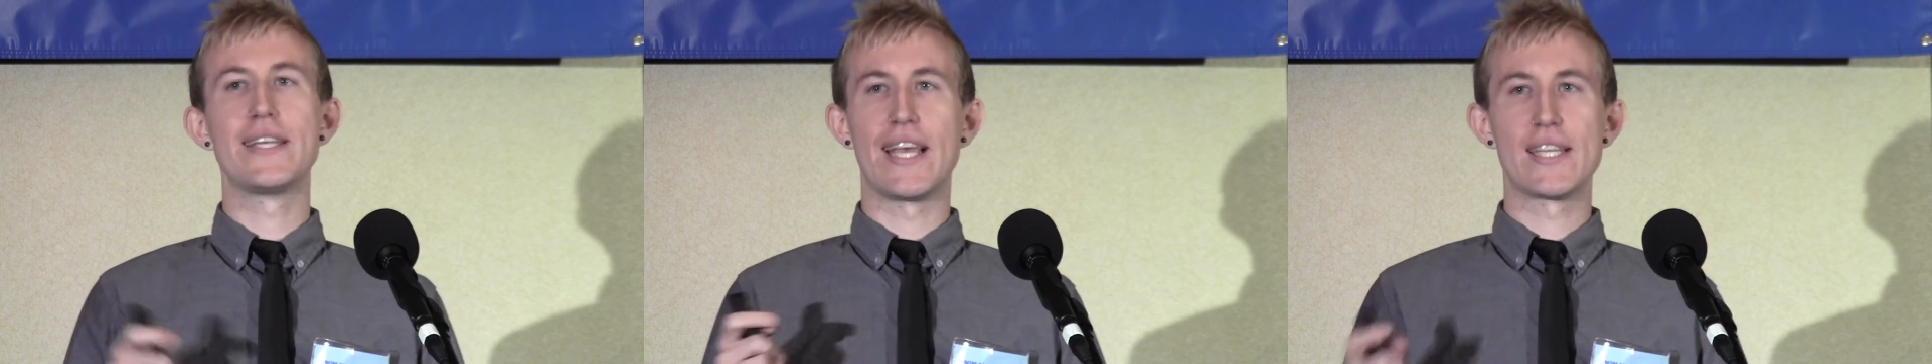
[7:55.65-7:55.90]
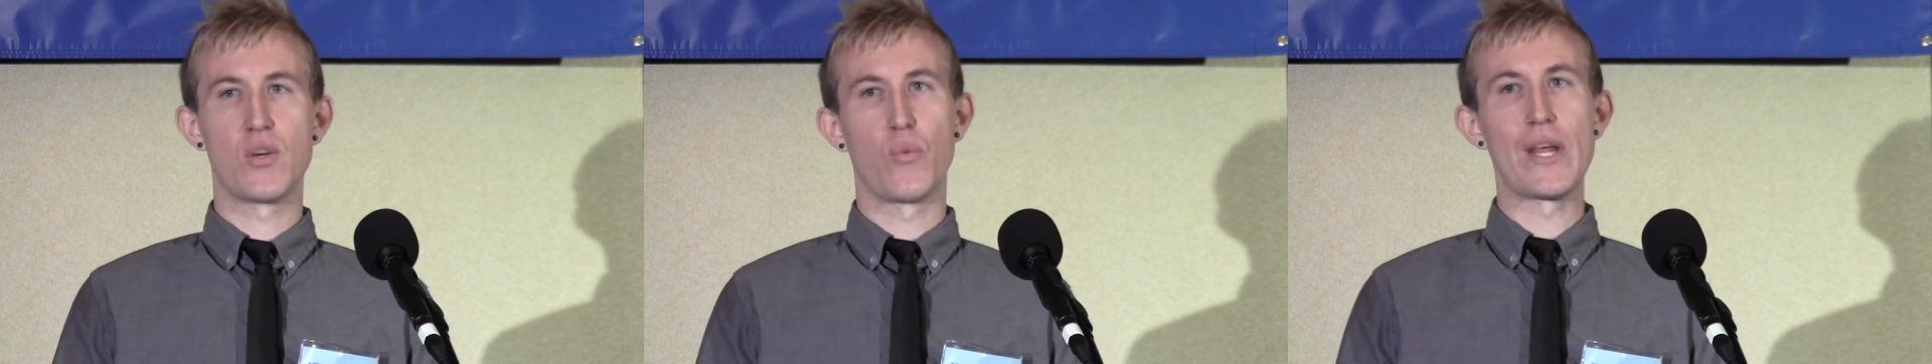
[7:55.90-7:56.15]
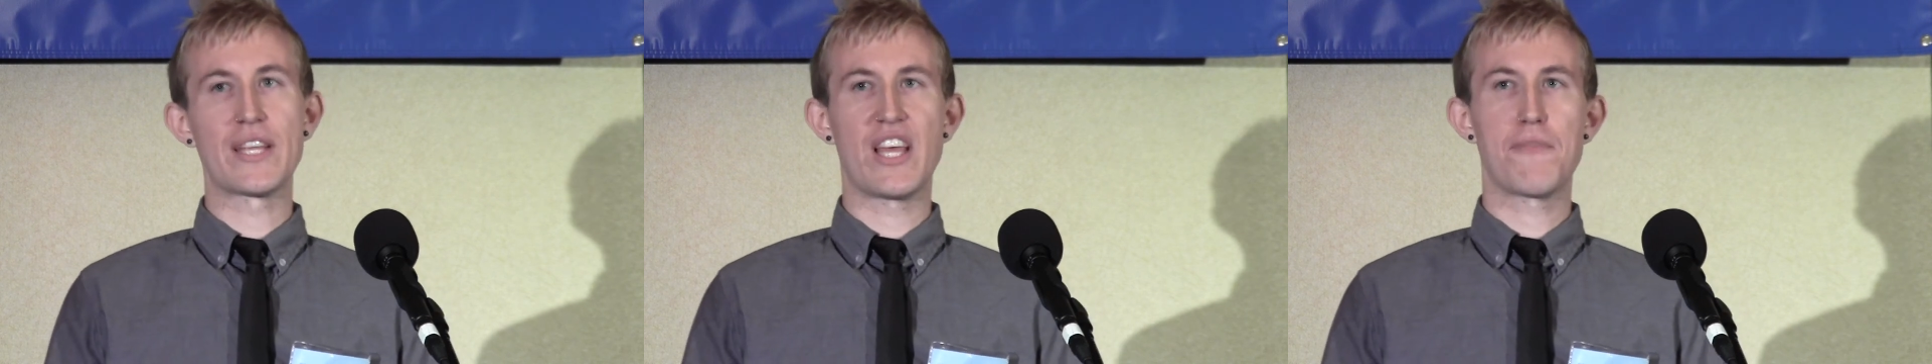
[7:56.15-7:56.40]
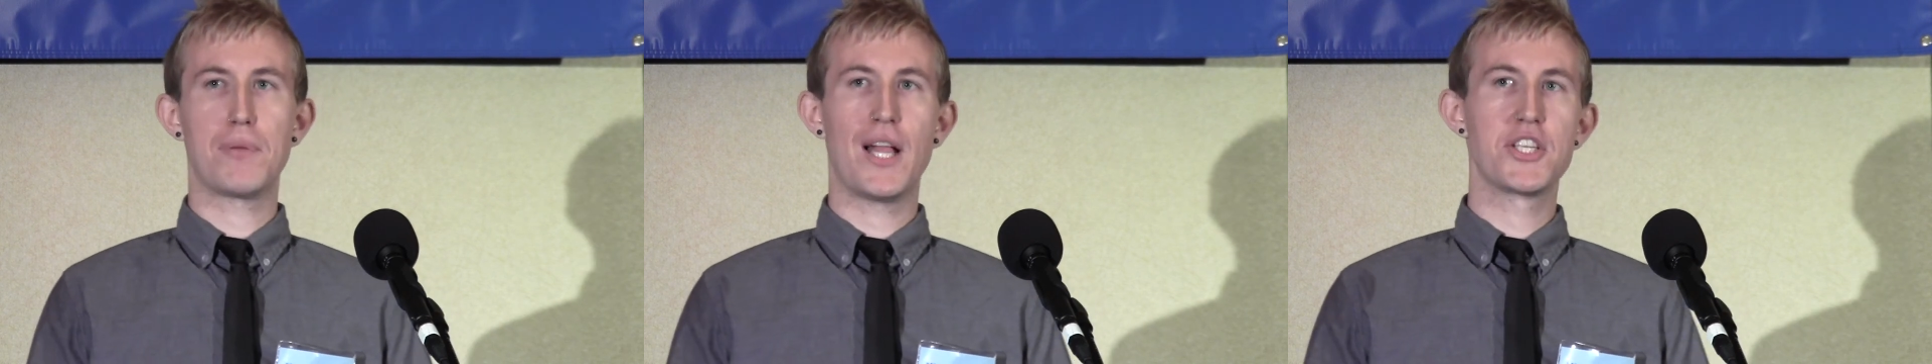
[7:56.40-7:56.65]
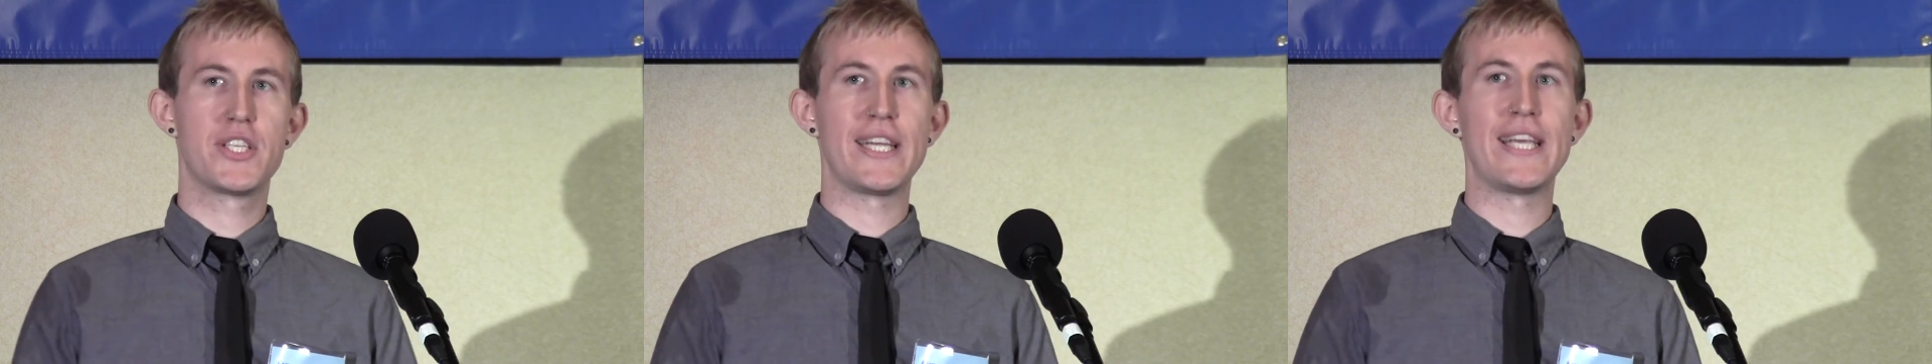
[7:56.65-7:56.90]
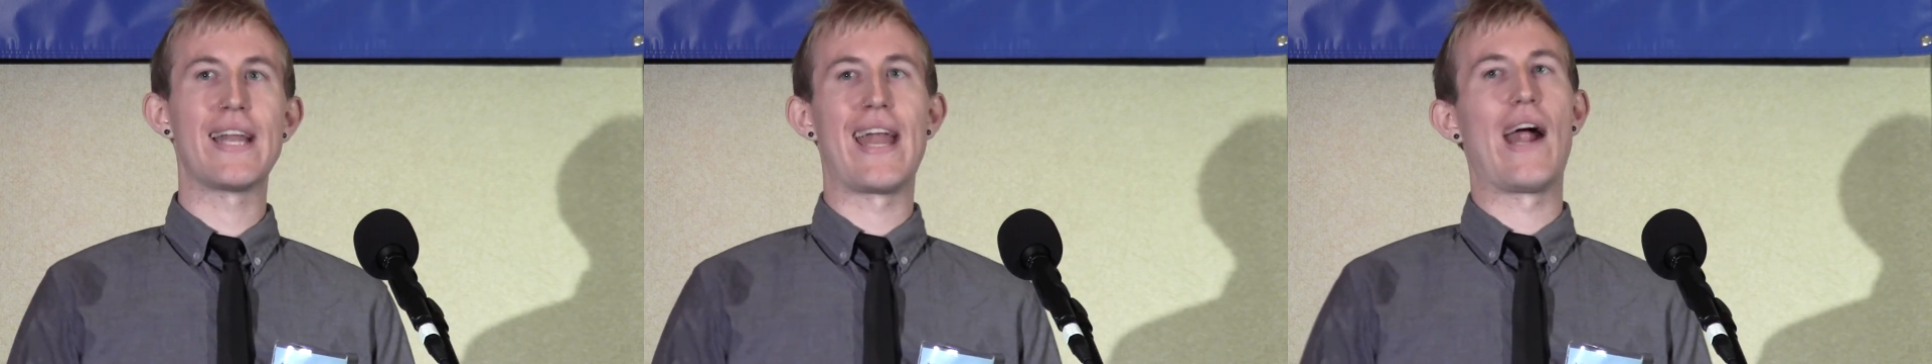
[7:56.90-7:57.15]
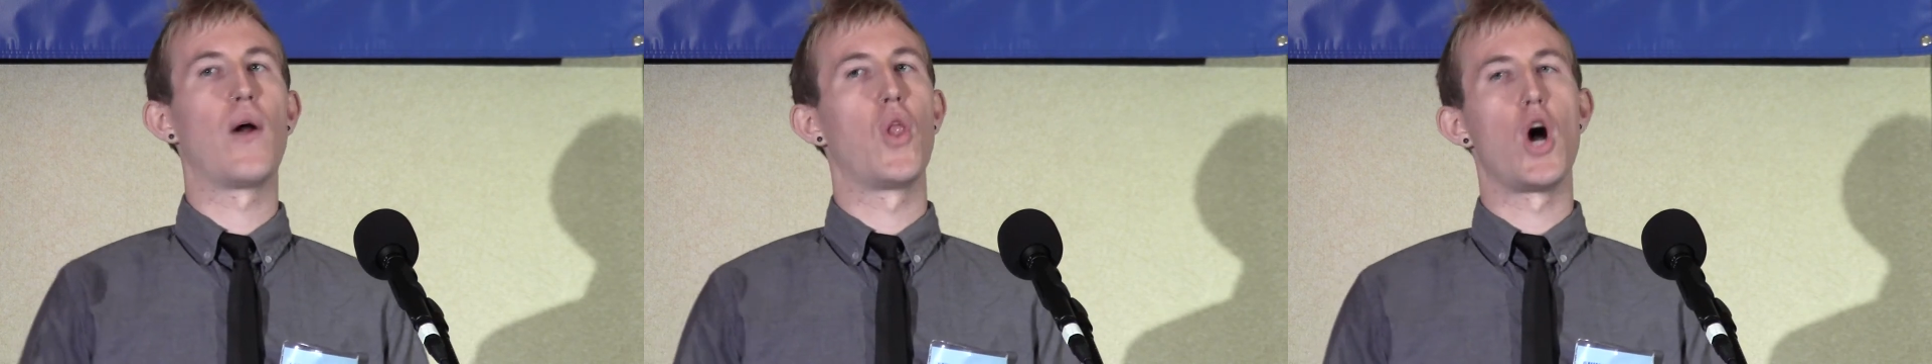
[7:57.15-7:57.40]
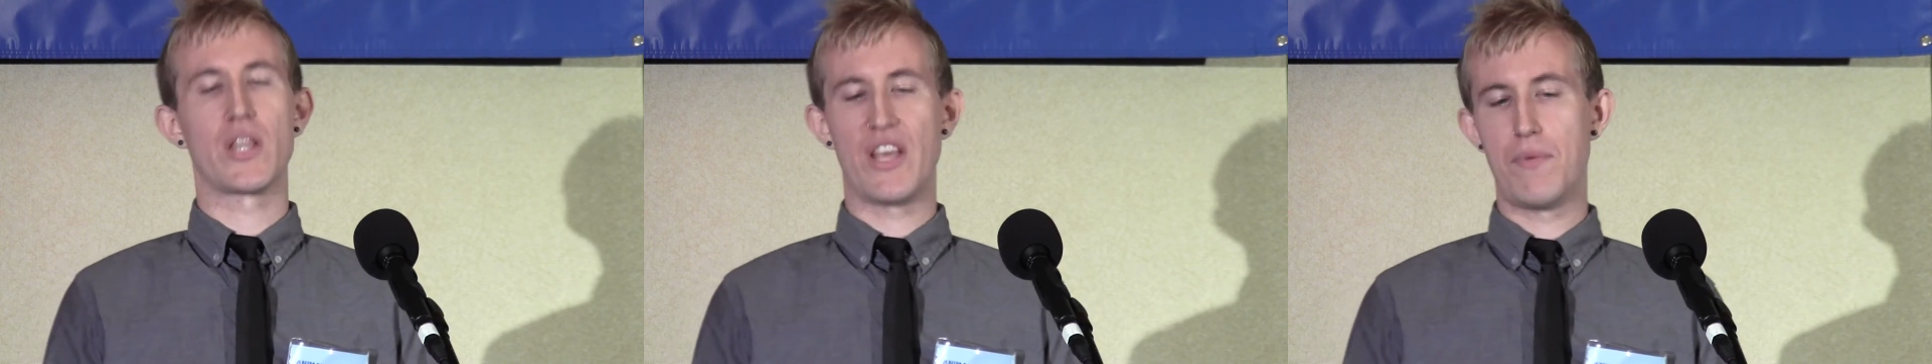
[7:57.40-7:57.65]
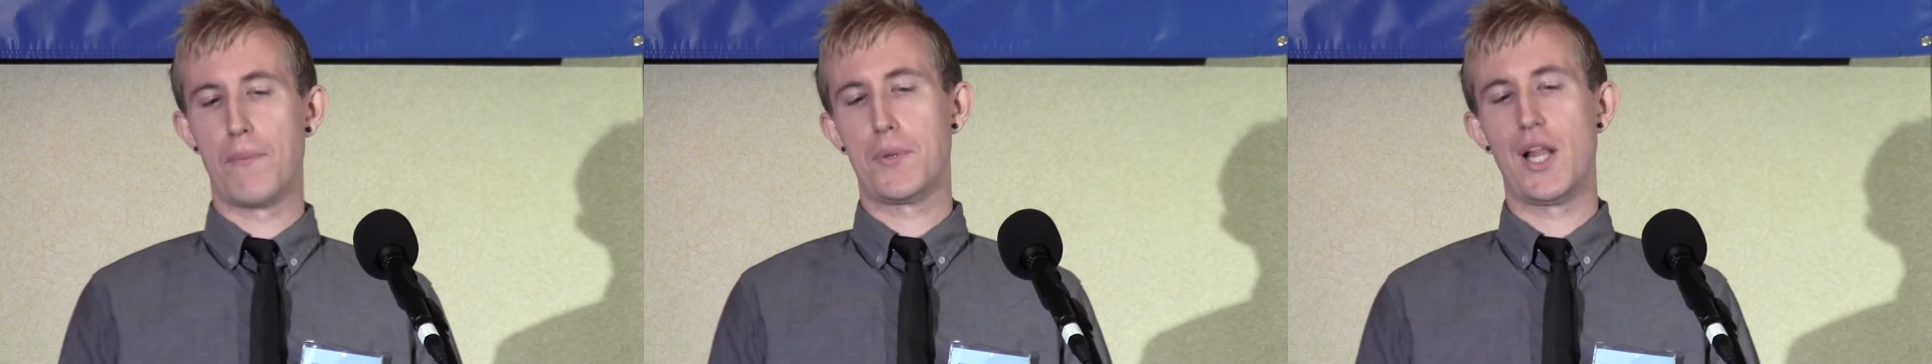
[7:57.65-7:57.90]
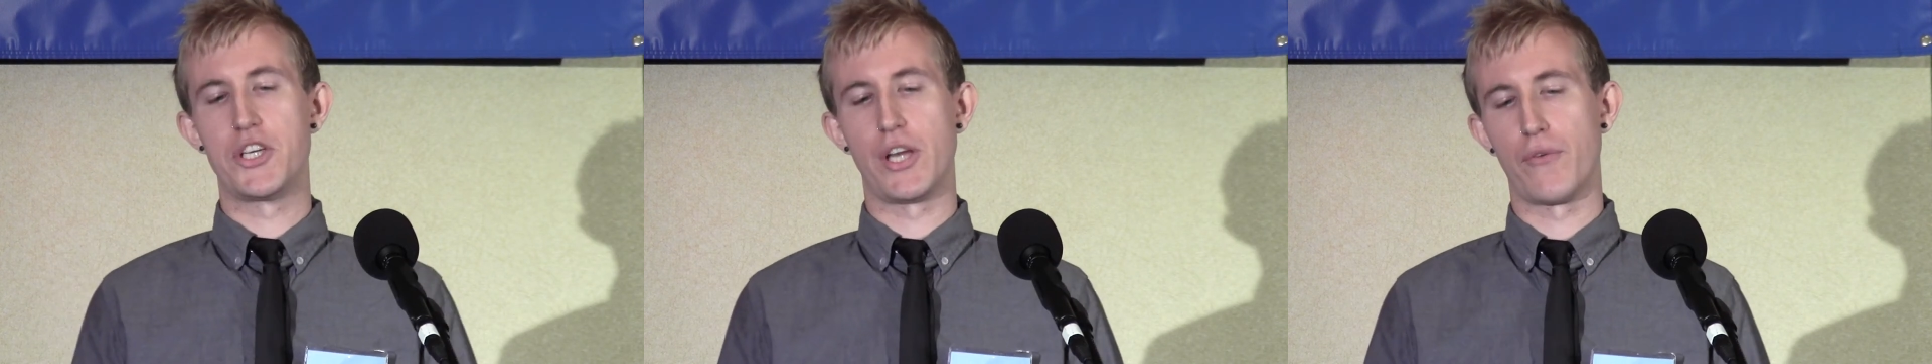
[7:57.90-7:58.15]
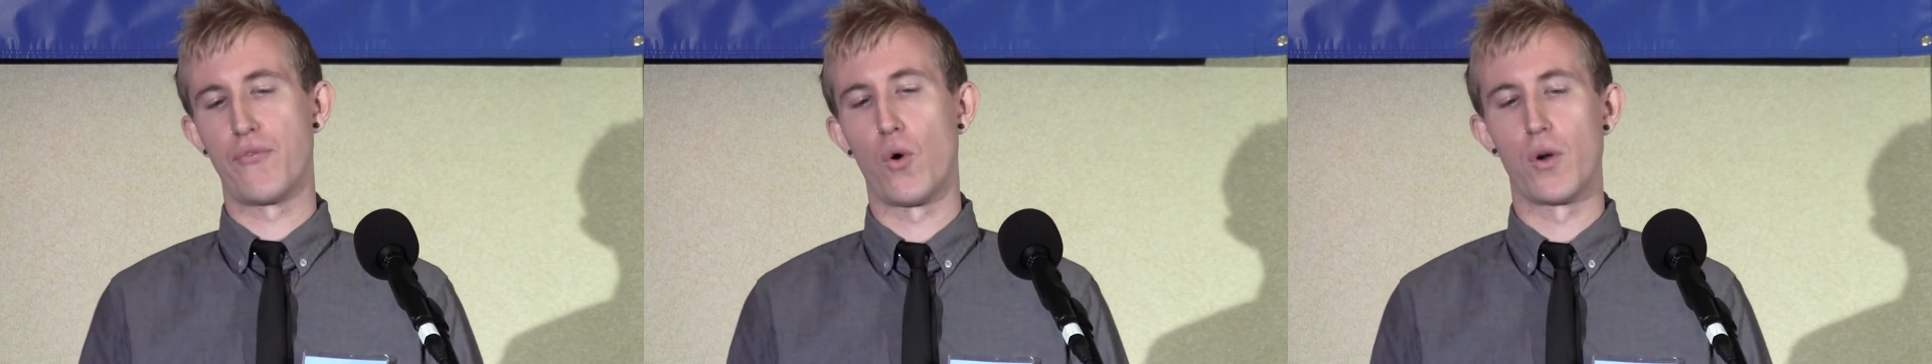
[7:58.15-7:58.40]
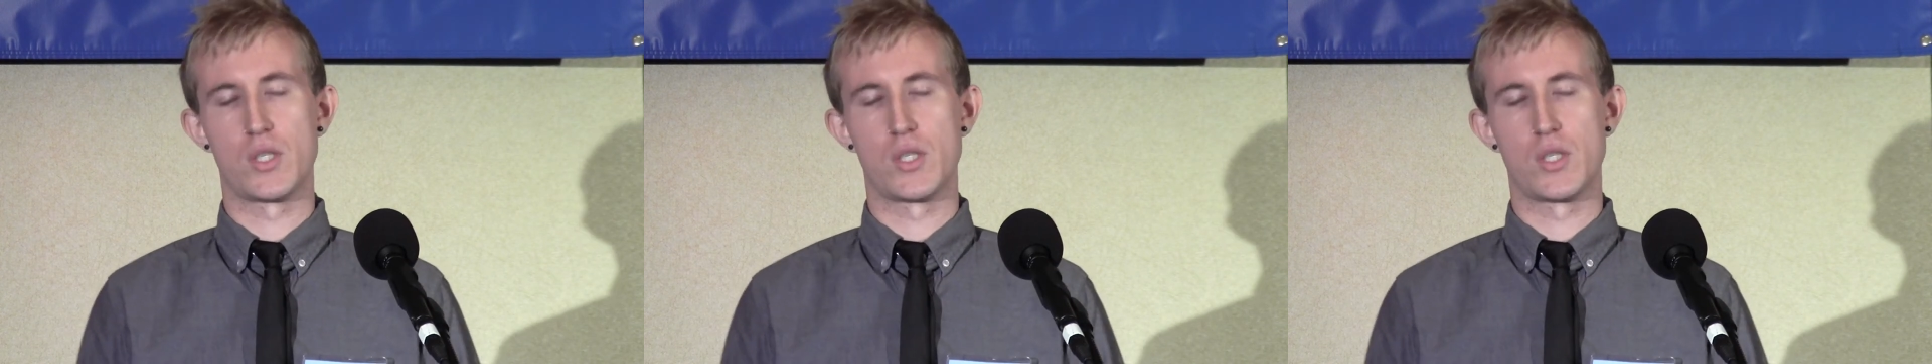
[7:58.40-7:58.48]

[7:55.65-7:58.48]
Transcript: days a week they pledge to eat, and how long they've been pledging for.